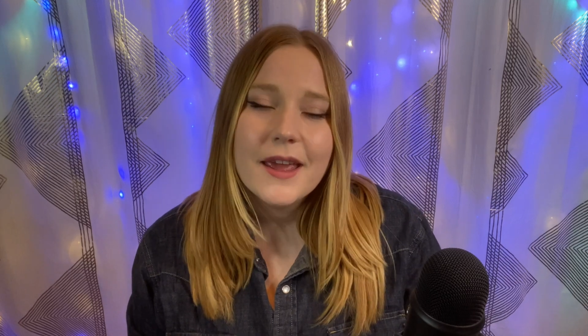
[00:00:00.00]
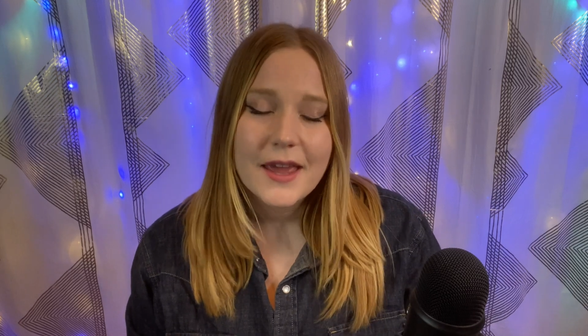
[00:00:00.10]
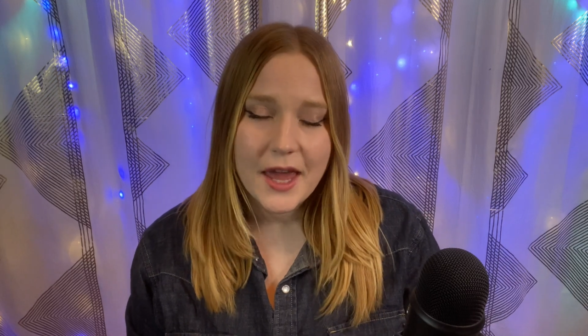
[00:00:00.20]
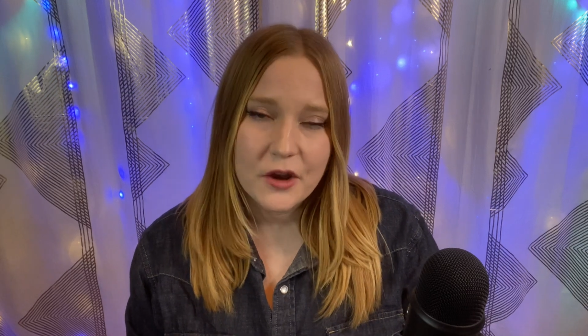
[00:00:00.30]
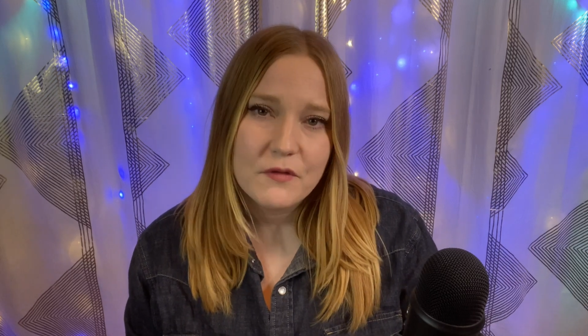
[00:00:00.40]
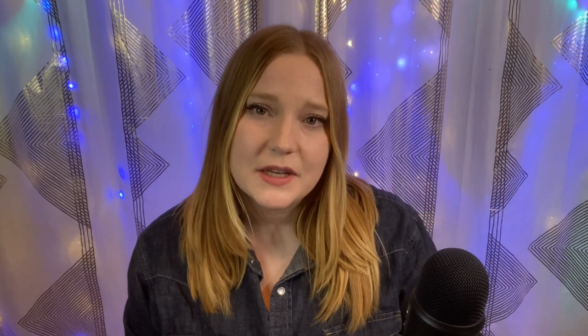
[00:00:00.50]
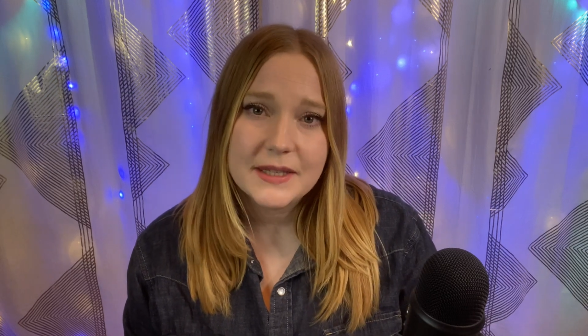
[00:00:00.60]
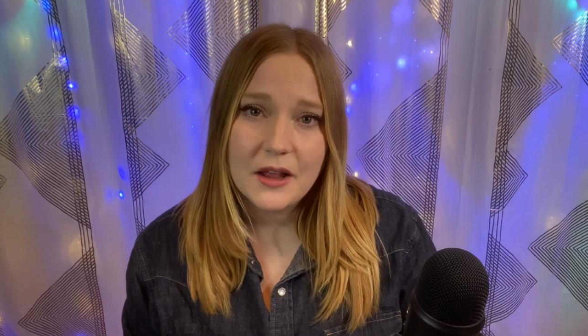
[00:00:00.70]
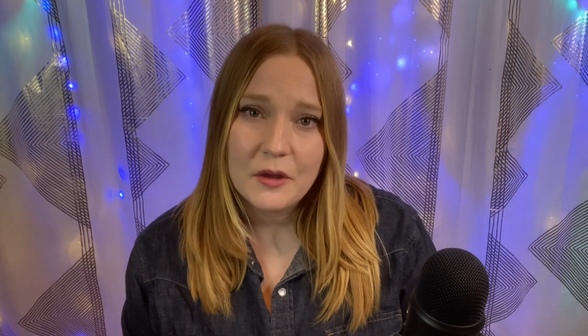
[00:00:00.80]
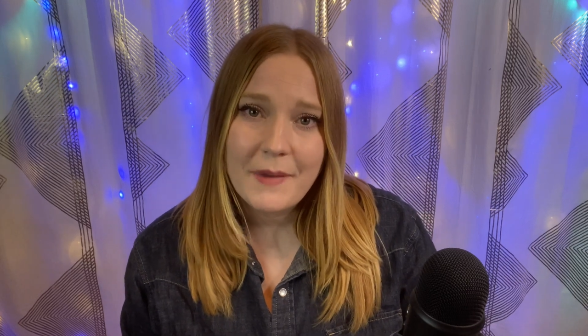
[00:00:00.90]
Canvas
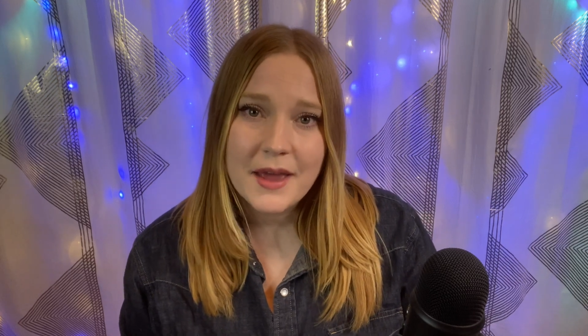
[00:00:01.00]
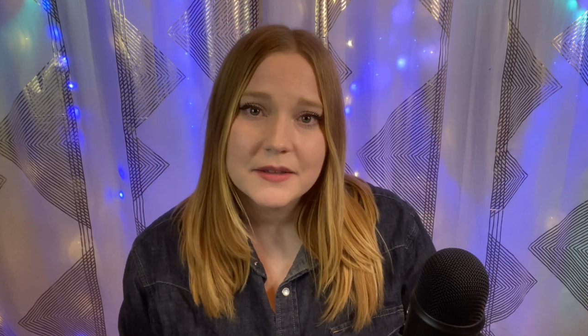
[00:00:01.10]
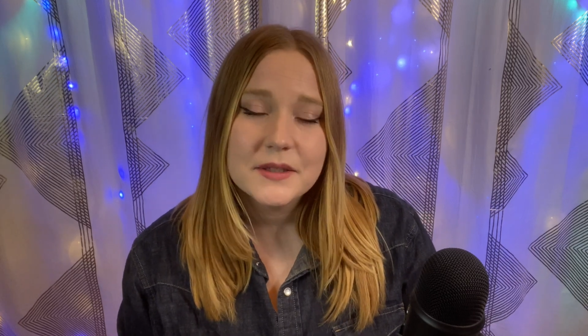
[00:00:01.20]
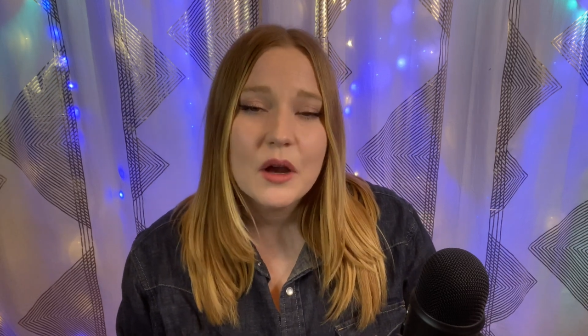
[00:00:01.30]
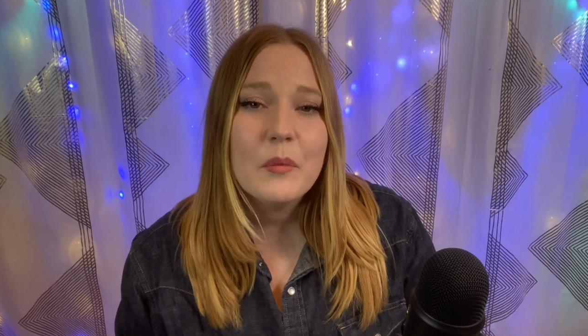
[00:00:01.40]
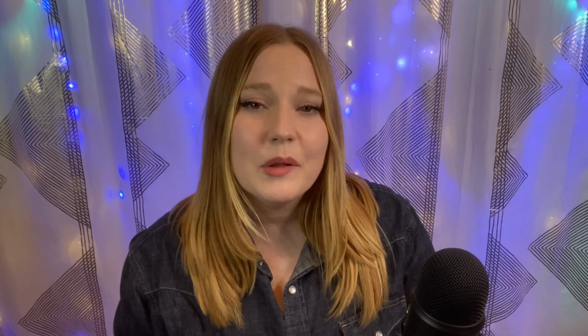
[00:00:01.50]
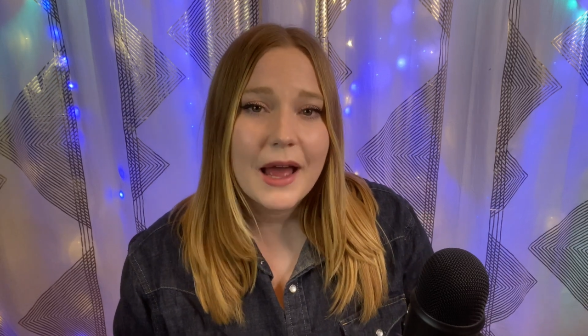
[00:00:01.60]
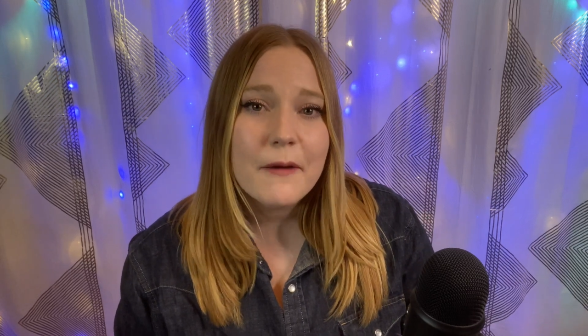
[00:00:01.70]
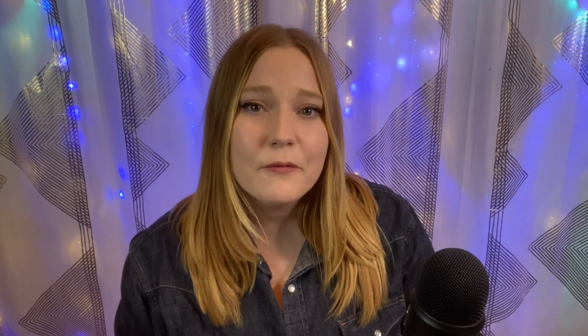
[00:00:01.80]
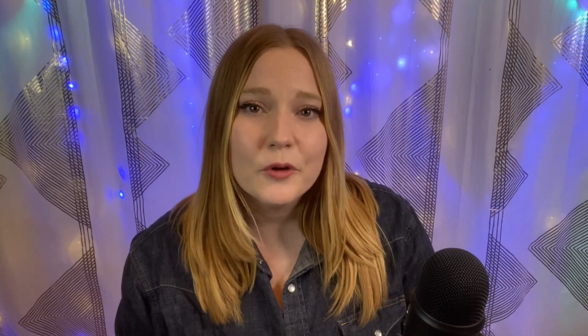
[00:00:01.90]
LMS, a
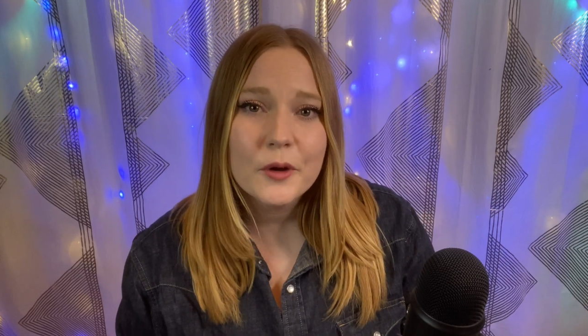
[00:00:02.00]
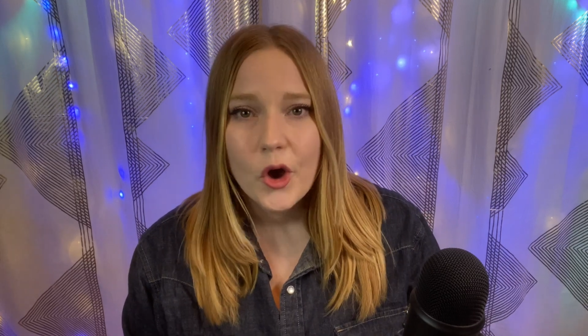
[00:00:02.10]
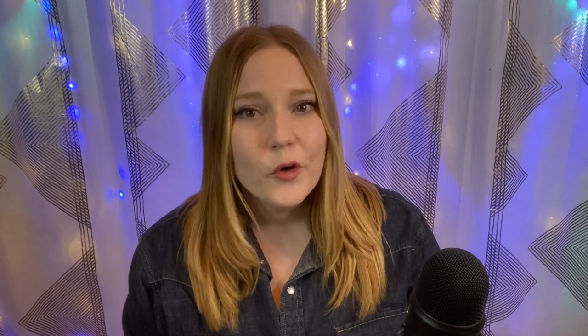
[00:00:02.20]
platform